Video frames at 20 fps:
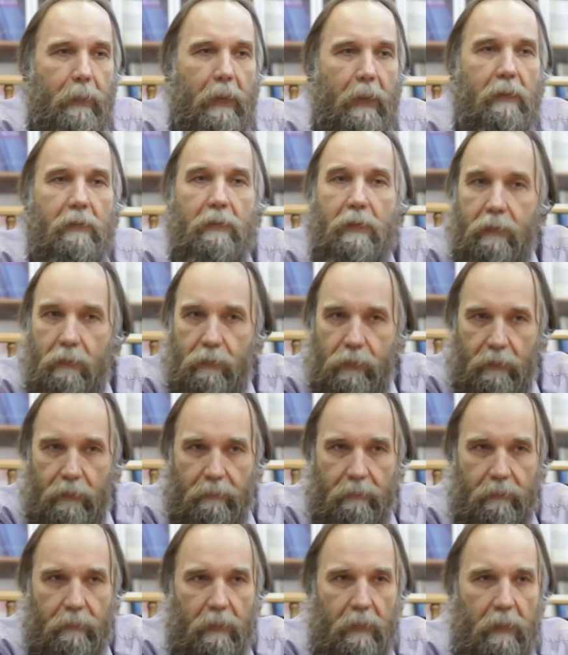conclusion.
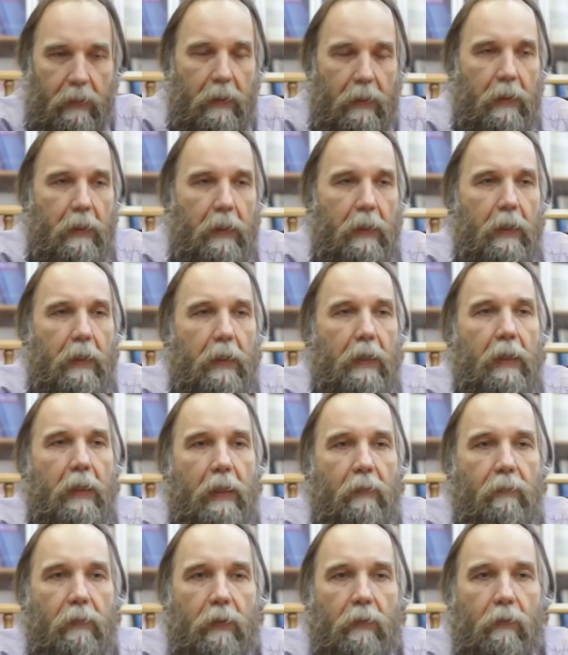
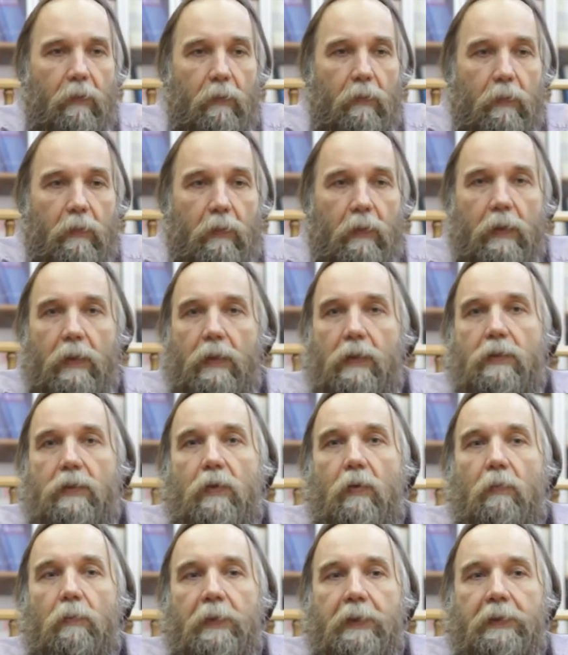Individual is
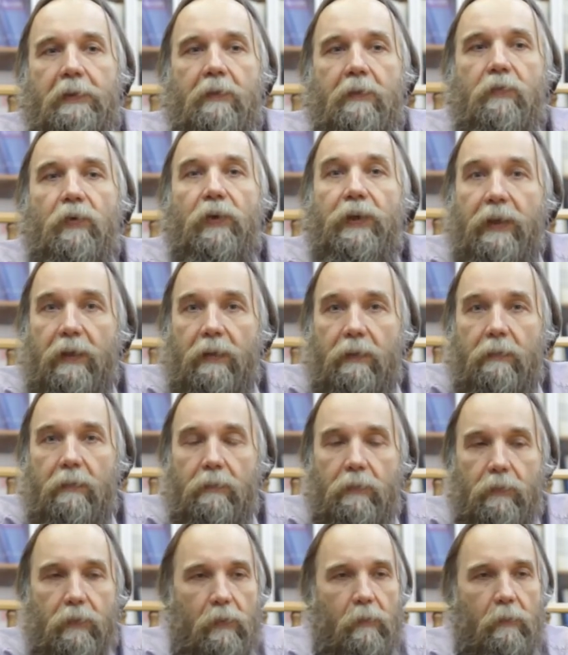completely free
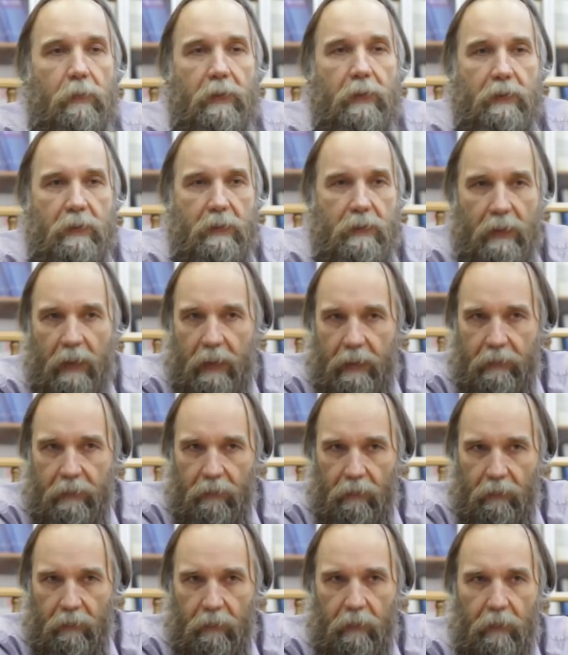from the
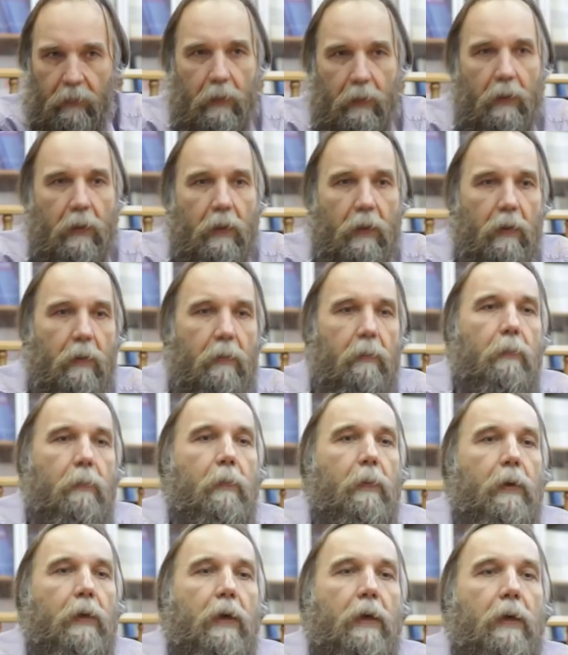society
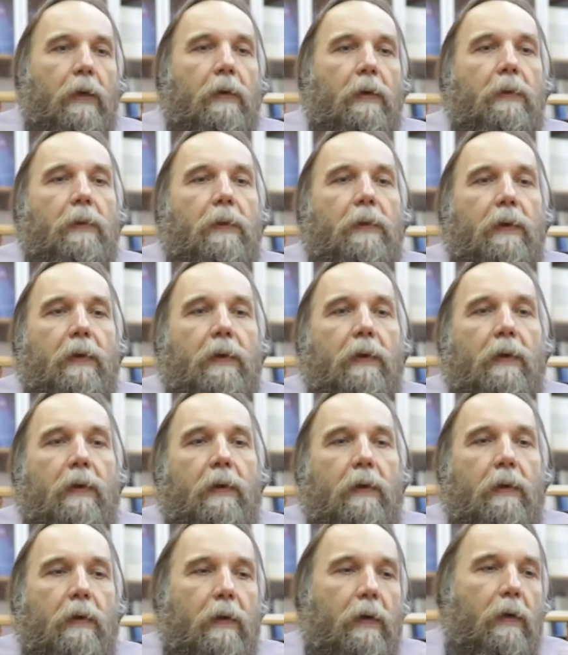in
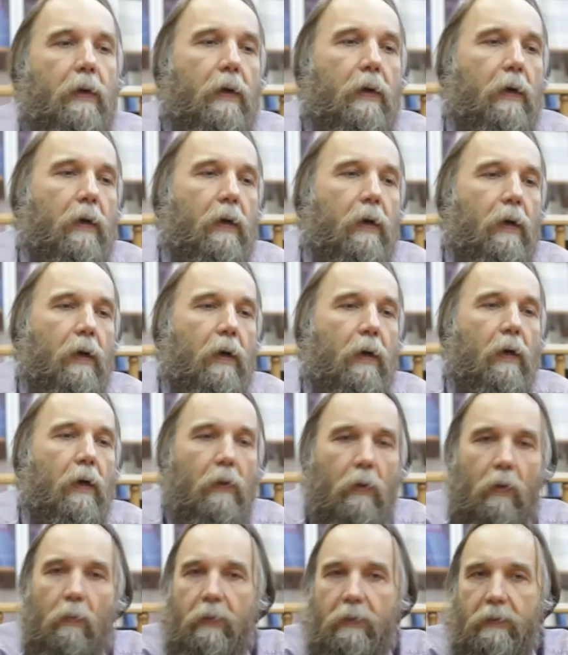the
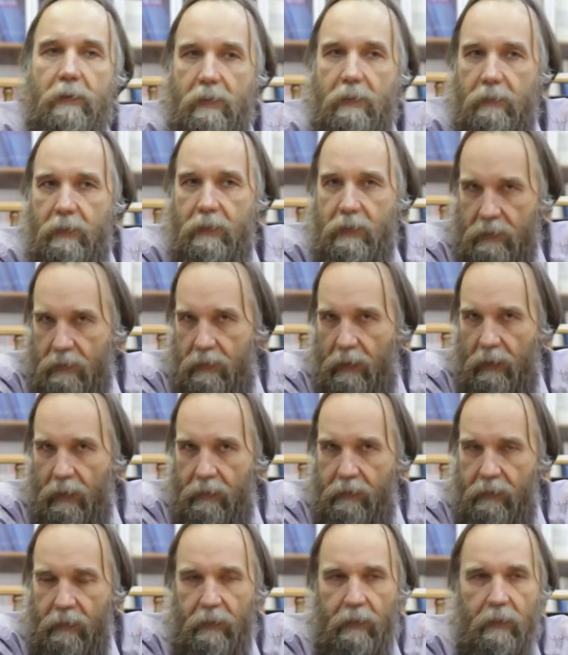global civil
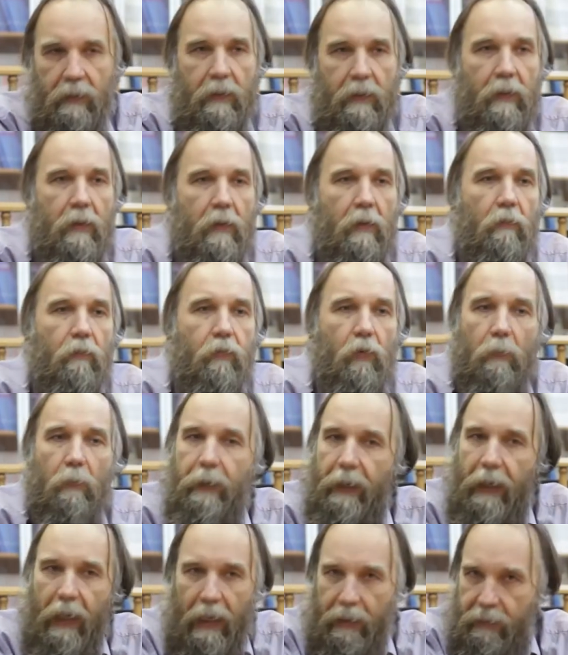society, from
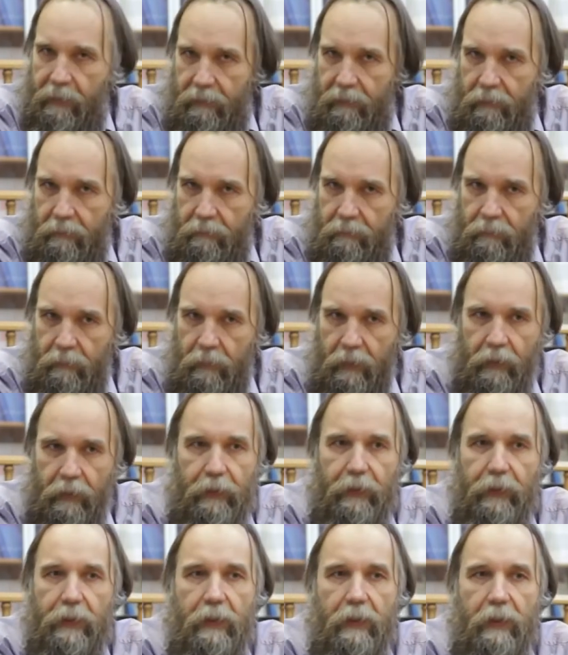the other.
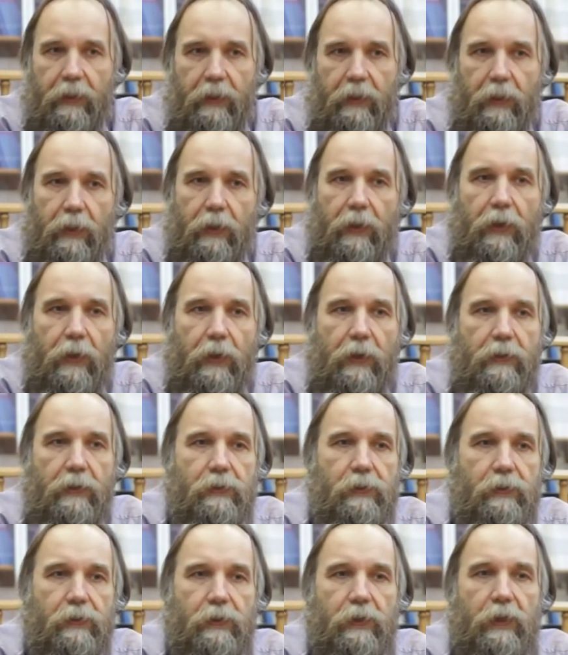He
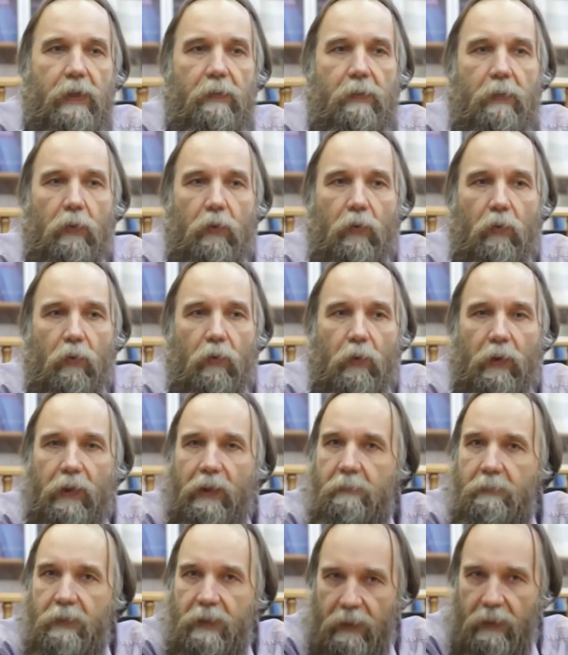is given to
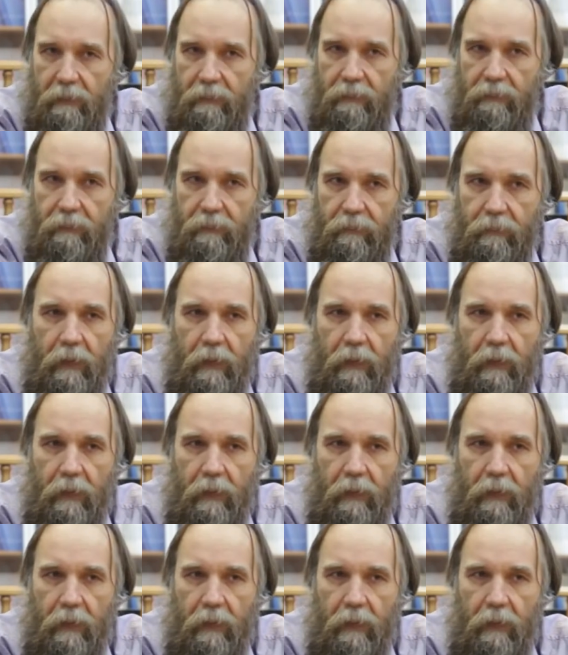himself.